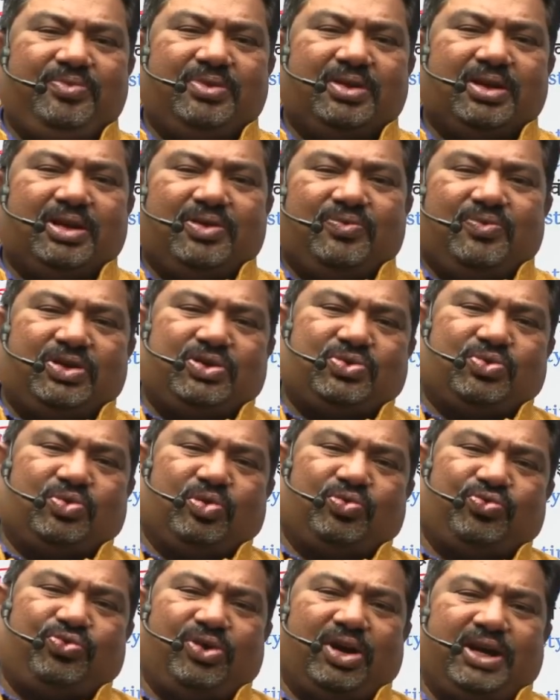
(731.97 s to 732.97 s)
which could
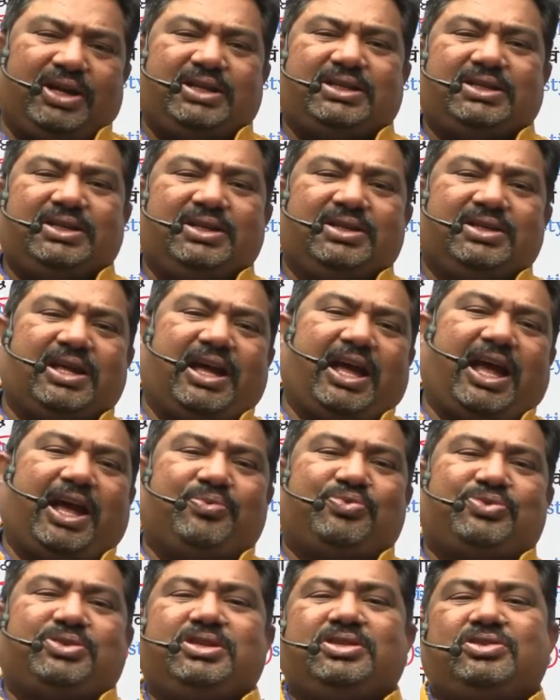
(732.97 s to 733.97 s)
flourish in the
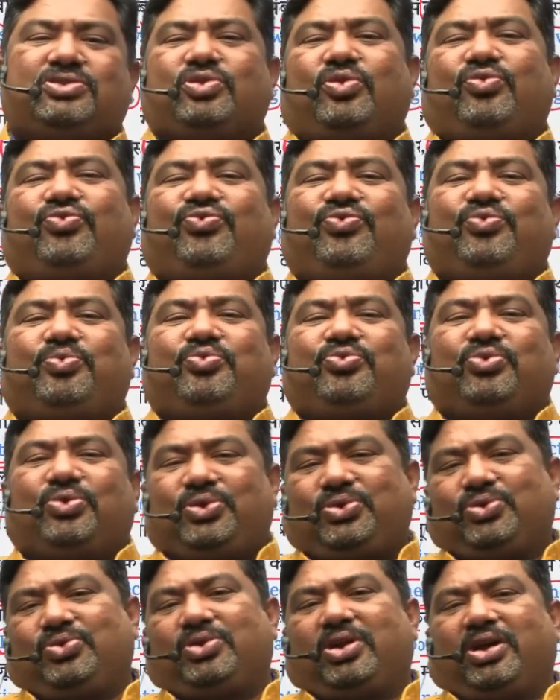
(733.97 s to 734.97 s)
absence of
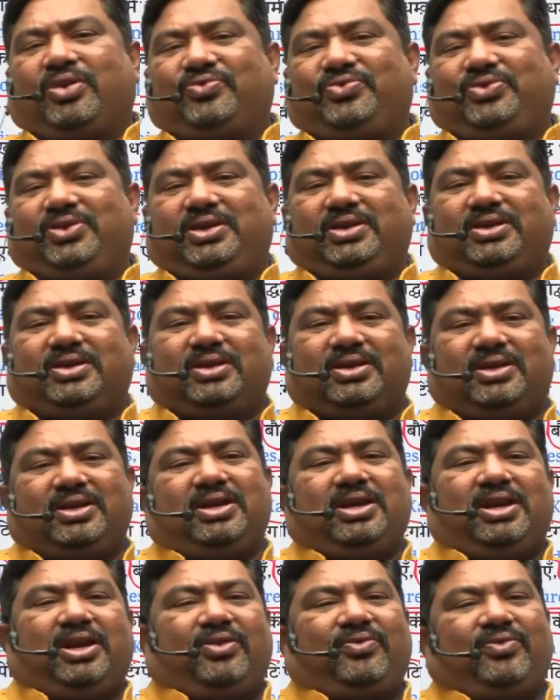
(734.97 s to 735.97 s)
photography.
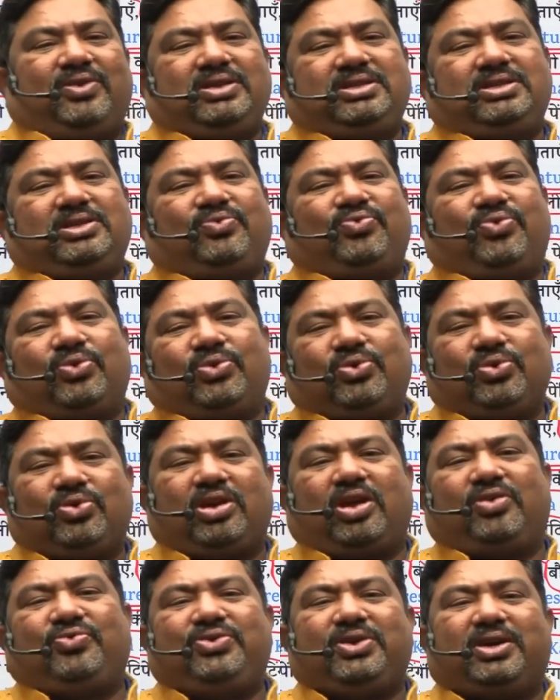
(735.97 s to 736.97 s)
Once the
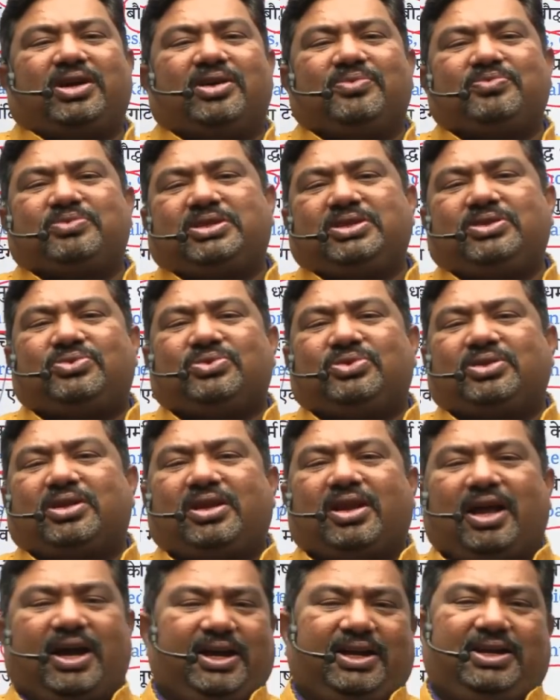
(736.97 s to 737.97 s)
photography comes into the
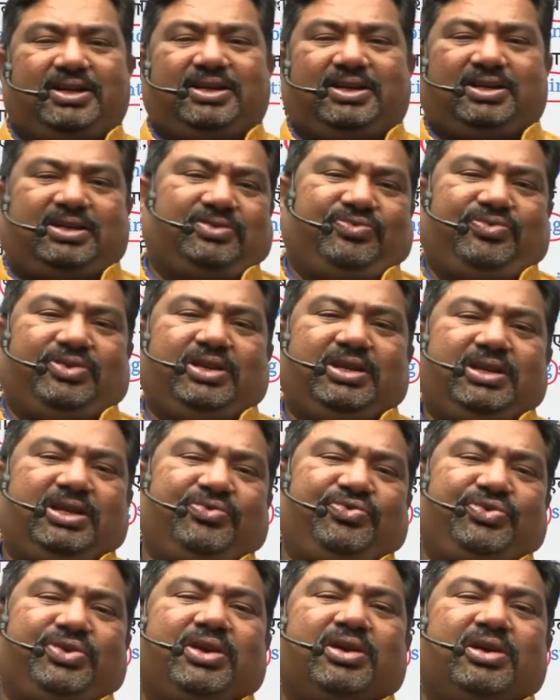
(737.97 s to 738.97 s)
light, it is very
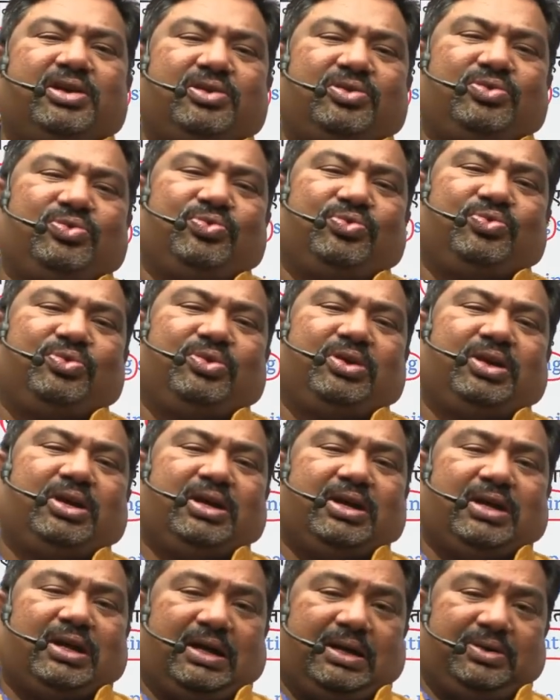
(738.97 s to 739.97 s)
difficult to,
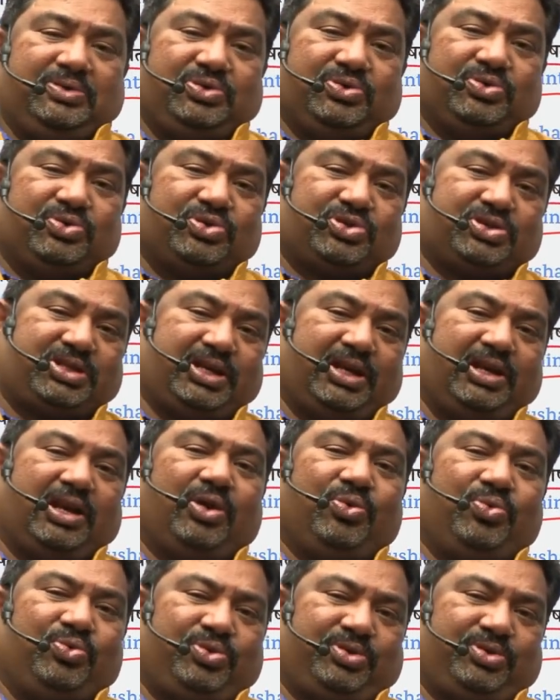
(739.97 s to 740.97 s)
sell out